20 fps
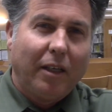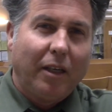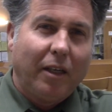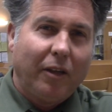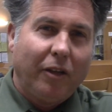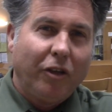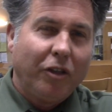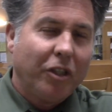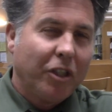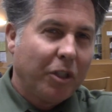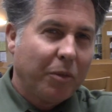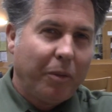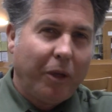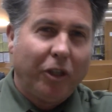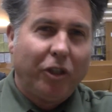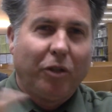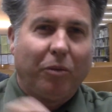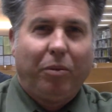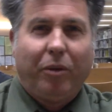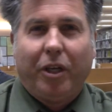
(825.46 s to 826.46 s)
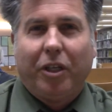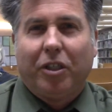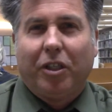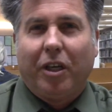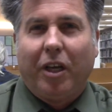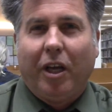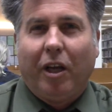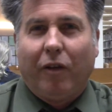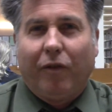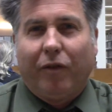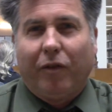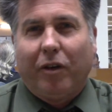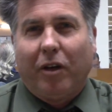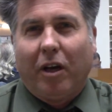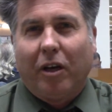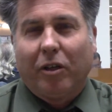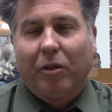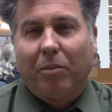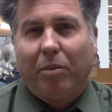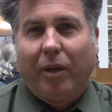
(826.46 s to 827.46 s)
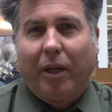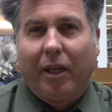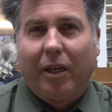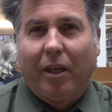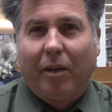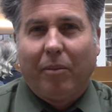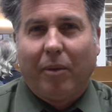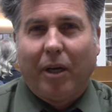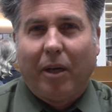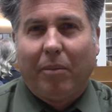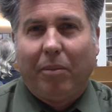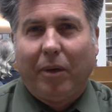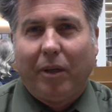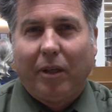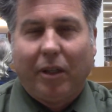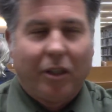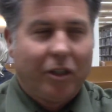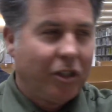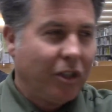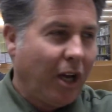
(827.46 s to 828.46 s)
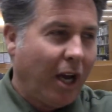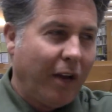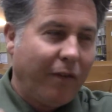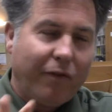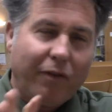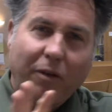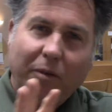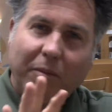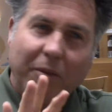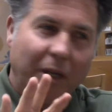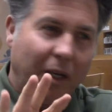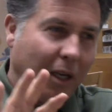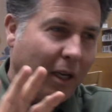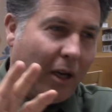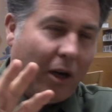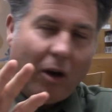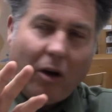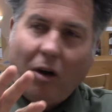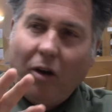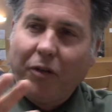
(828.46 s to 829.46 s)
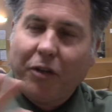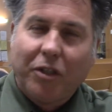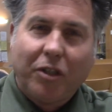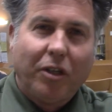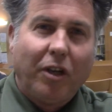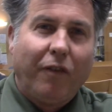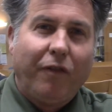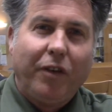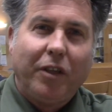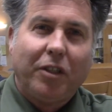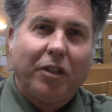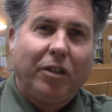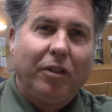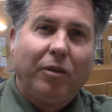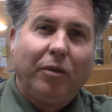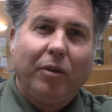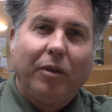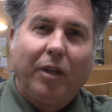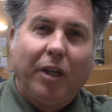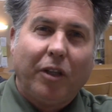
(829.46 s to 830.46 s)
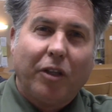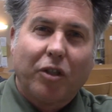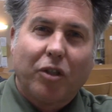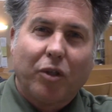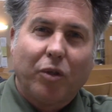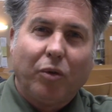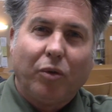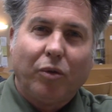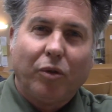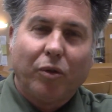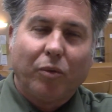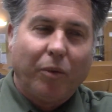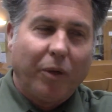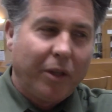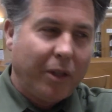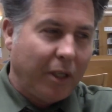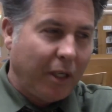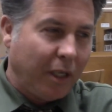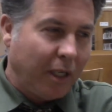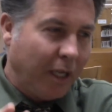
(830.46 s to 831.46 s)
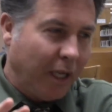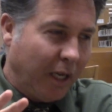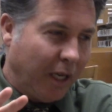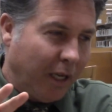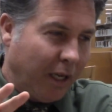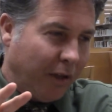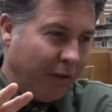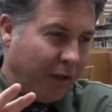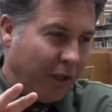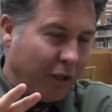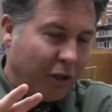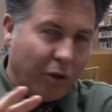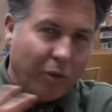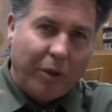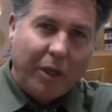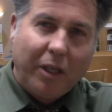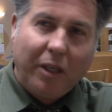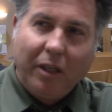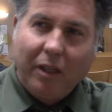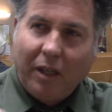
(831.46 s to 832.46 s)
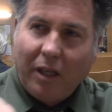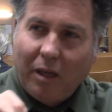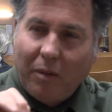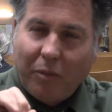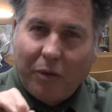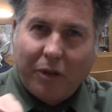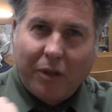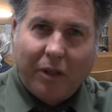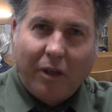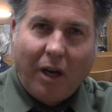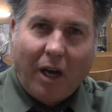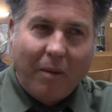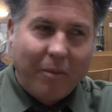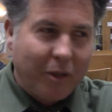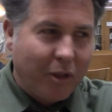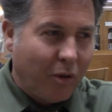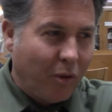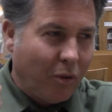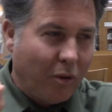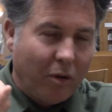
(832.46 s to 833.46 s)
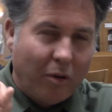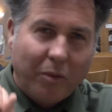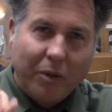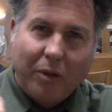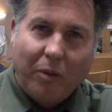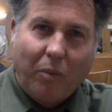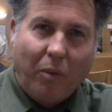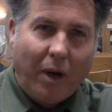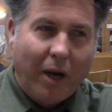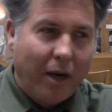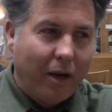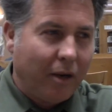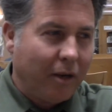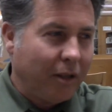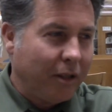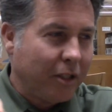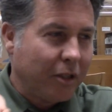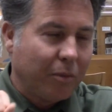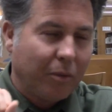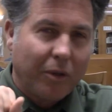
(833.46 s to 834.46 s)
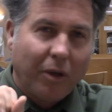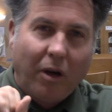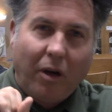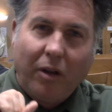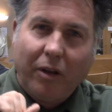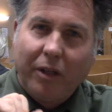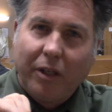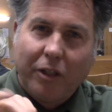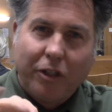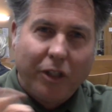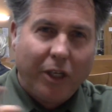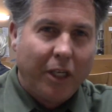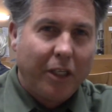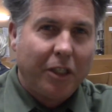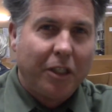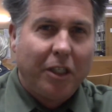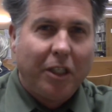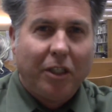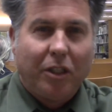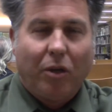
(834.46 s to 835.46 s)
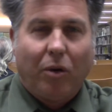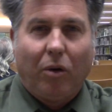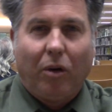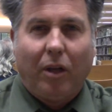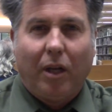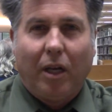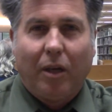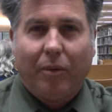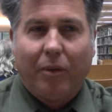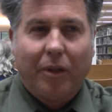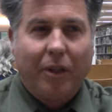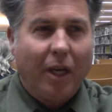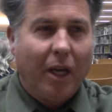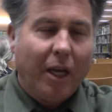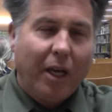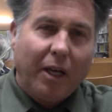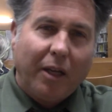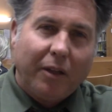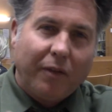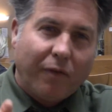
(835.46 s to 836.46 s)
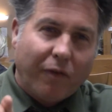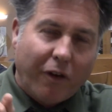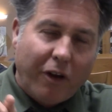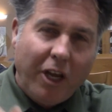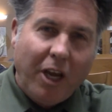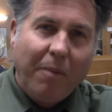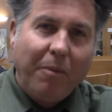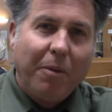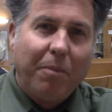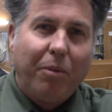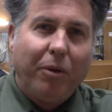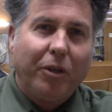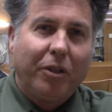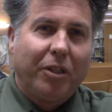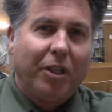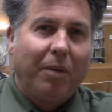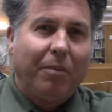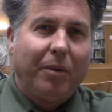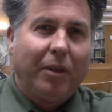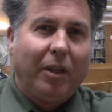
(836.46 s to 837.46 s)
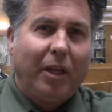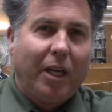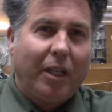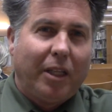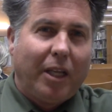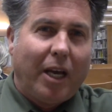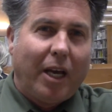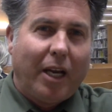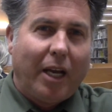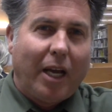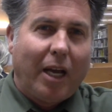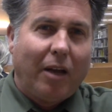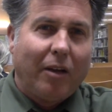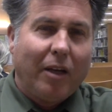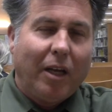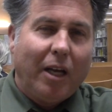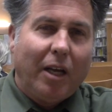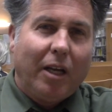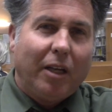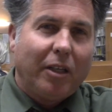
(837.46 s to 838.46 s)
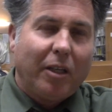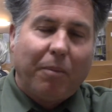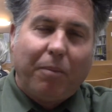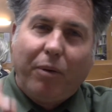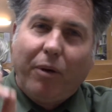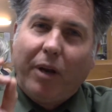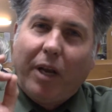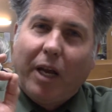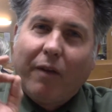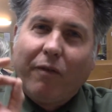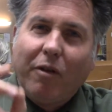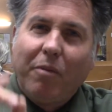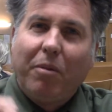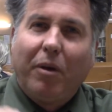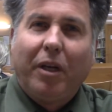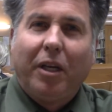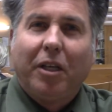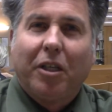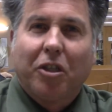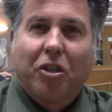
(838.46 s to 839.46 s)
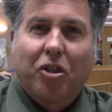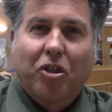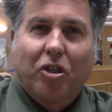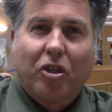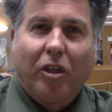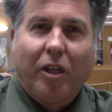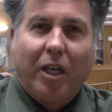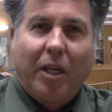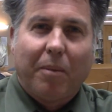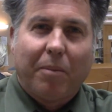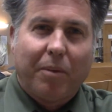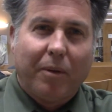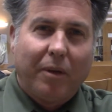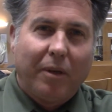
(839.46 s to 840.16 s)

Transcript: there's a special place in hell for Dr. Pletka, in my opinion. Aside from all the stuff he's doing in the schools with the curriculum, with the Common Core, with the wireless, with all the agendas he's going along with, for him to put something like that out, to put everybody to sleep